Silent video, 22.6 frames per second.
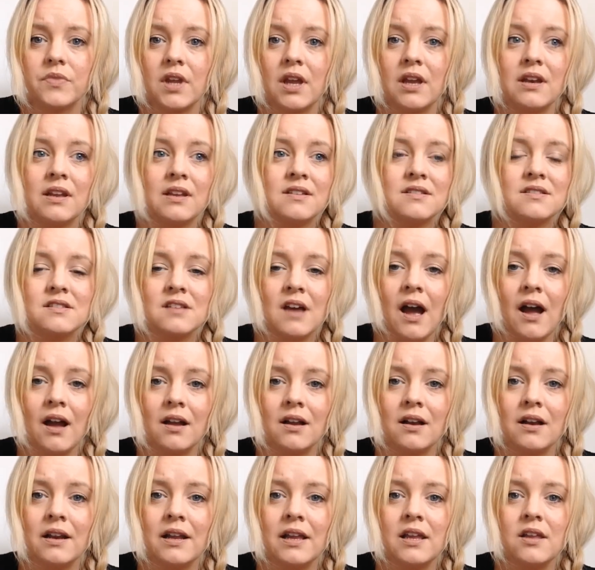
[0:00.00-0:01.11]
in
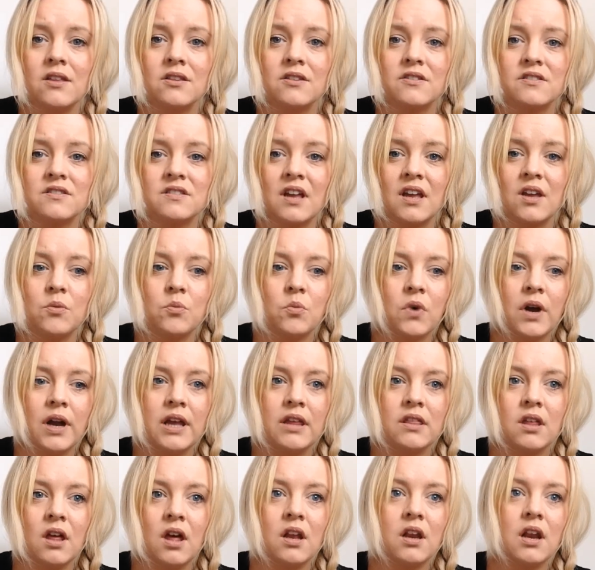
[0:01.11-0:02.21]
exactly the same
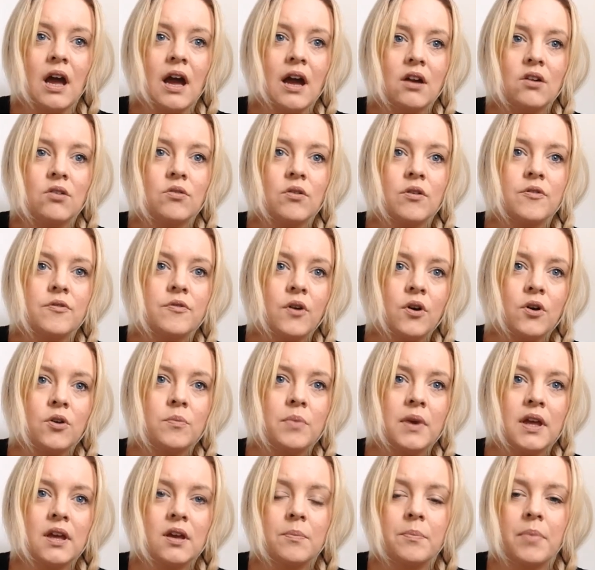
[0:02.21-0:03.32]
way that an
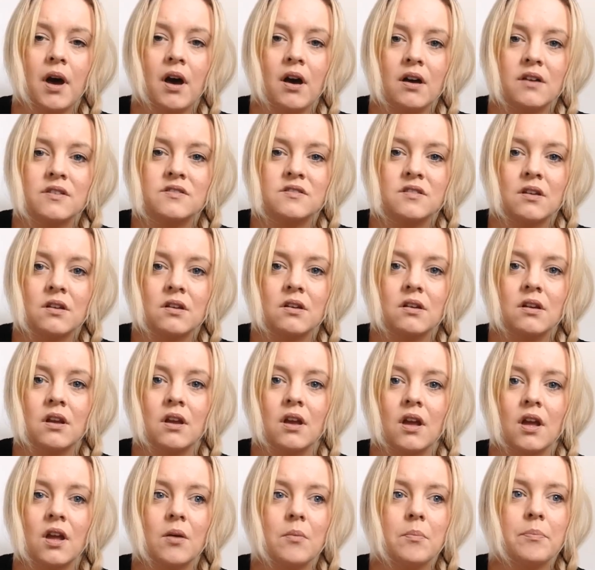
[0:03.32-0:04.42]
agoraphobic person
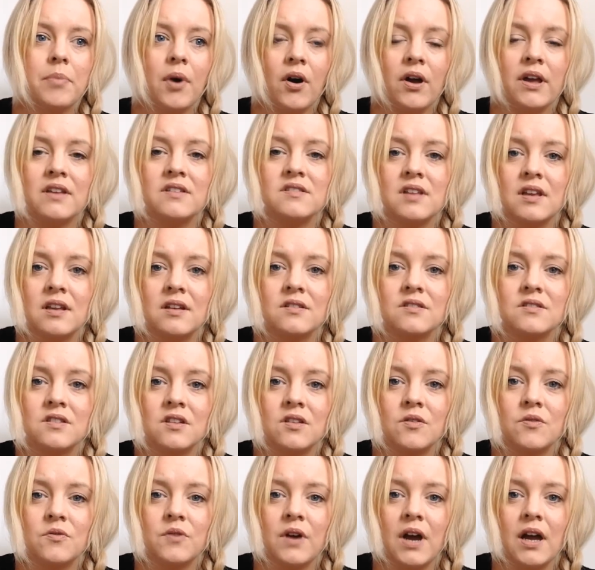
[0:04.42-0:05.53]
buys into
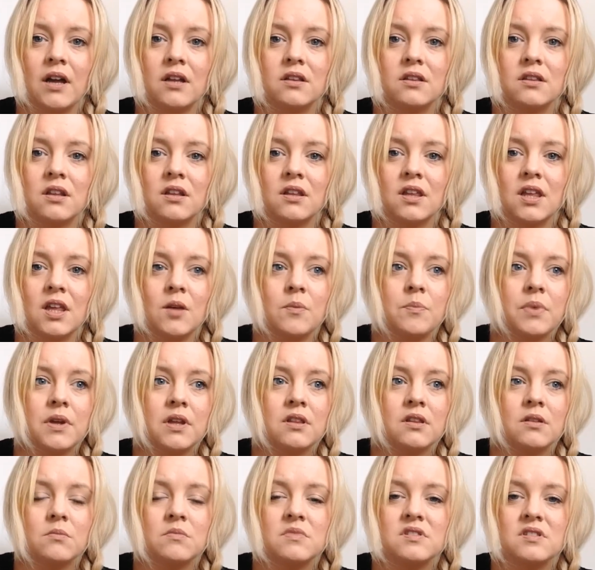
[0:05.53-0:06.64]
the fact that
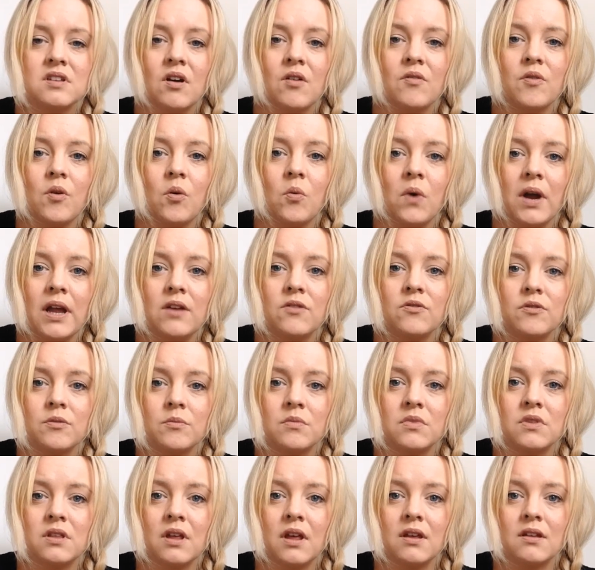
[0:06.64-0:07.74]
keeping themselves away from
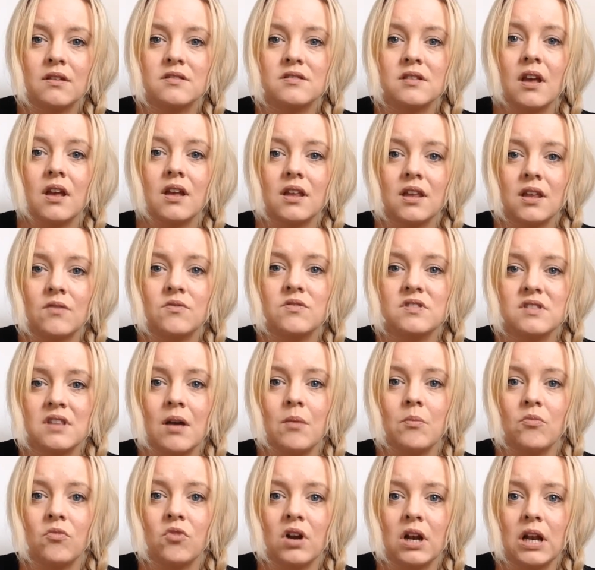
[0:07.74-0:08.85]
things gives
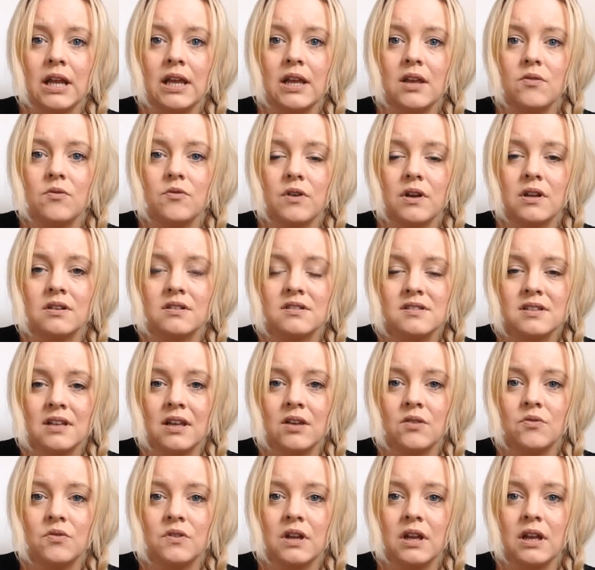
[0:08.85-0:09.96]
them relief and
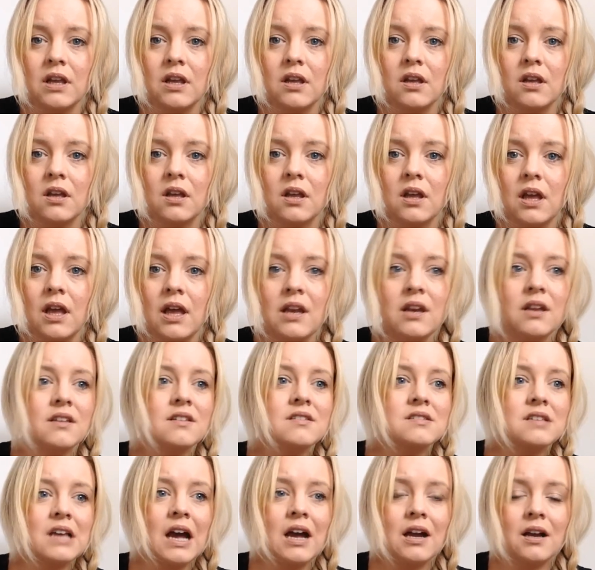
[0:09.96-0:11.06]
safety. In
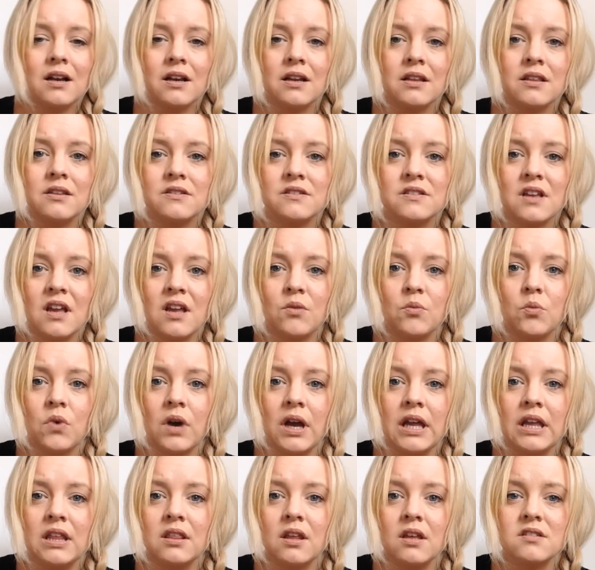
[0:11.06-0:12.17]
exactly the same
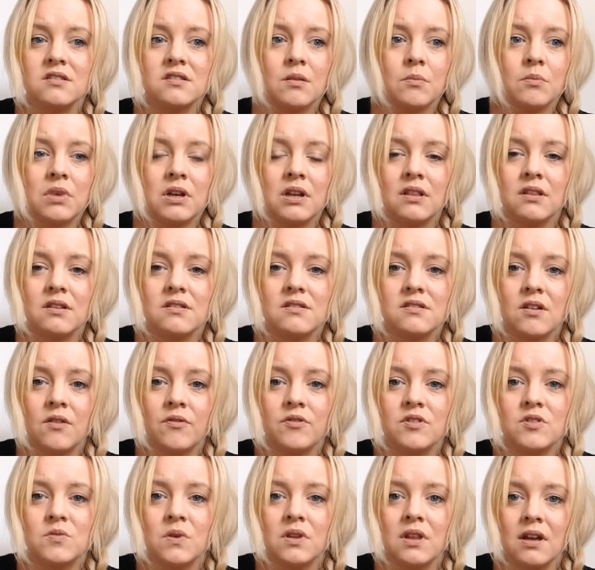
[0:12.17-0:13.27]
way that somebody that
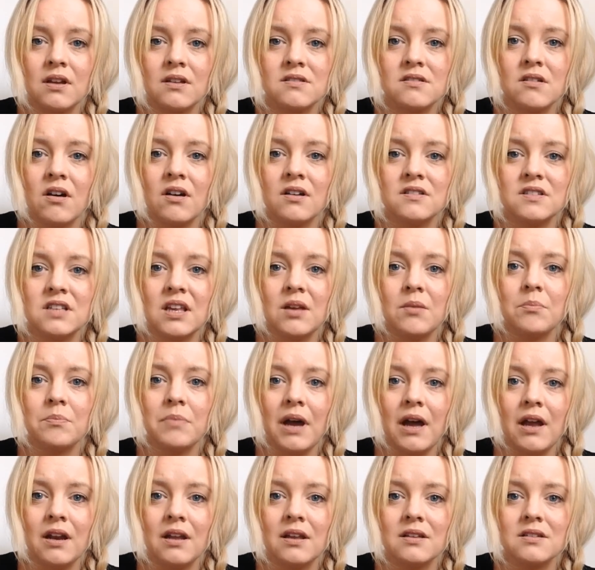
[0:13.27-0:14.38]
suffers with anxiety and
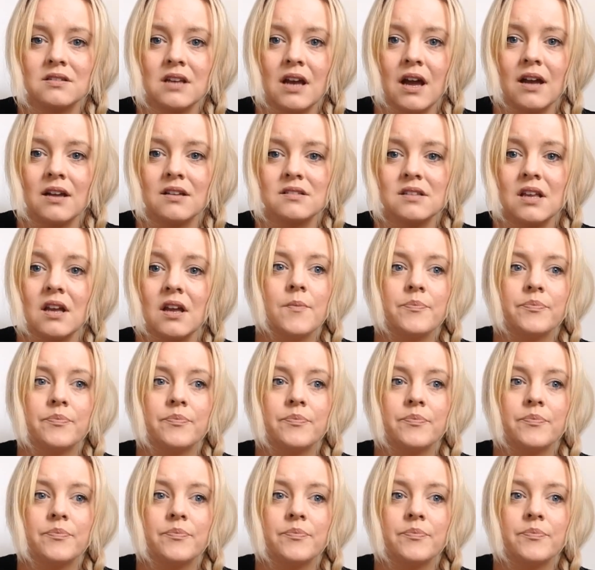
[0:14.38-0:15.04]
panic attacks